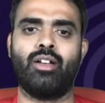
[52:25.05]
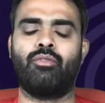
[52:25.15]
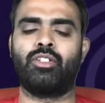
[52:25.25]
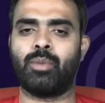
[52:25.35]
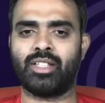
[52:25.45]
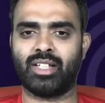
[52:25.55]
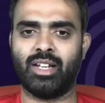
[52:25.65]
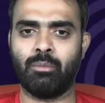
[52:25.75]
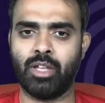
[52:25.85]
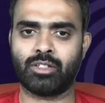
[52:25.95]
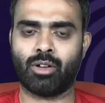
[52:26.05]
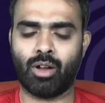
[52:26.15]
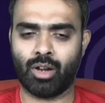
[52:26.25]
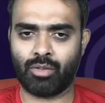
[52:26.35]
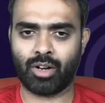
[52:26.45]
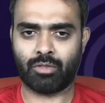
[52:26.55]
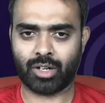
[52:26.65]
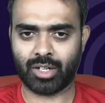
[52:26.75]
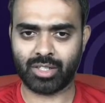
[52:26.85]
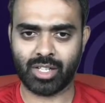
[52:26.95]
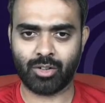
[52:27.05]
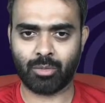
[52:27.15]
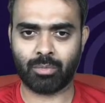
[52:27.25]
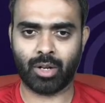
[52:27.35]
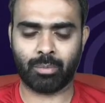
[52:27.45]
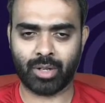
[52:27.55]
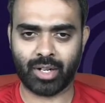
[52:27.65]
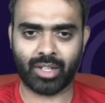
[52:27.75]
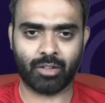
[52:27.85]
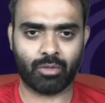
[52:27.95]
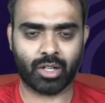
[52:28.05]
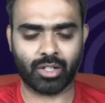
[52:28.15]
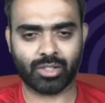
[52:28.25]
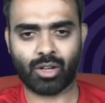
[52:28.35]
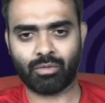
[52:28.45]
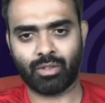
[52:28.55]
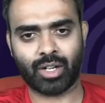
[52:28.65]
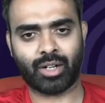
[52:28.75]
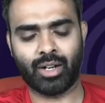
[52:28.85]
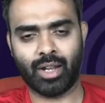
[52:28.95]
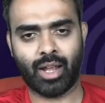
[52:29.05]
which basically means all of our workers need to upgrade their worker software.